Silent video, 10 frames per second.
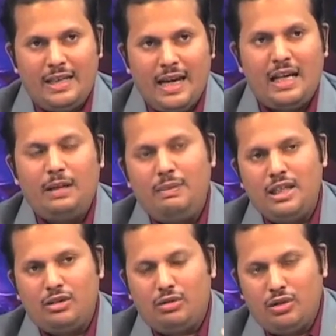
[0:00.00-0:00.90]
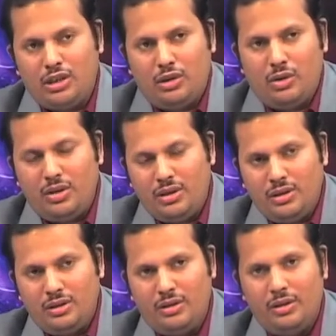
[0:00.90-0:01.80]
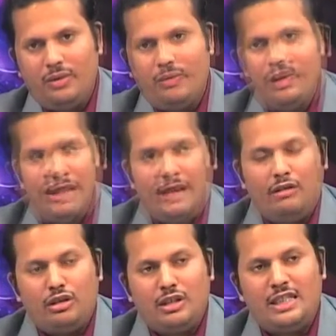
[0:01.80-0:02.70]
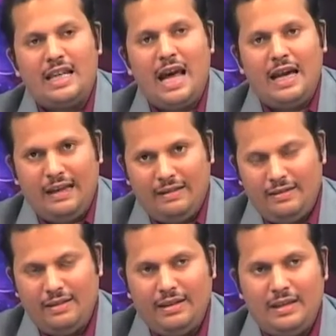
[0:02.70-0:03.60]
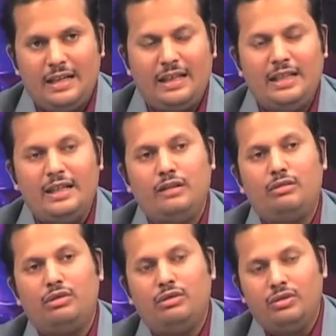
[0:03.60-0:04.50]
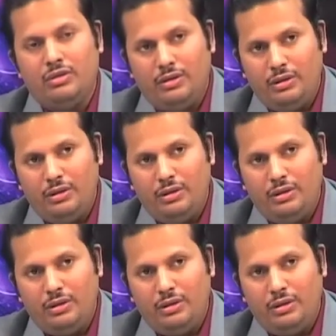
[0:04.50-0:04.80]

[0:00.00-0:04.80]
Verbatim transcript: I say that please close the door, but I also desire that the hearer would